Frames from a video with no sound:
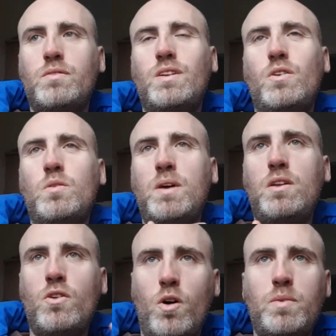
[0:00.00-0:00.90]
Now, you might
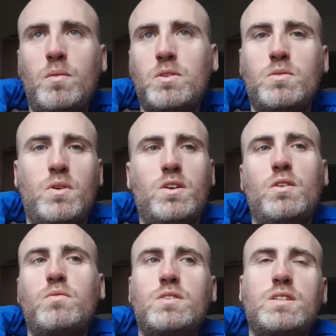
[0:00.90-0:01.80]
not be able to work it
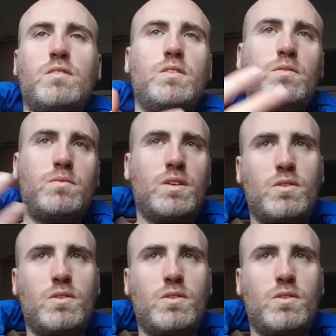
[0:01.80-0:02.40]
out for yourself, and the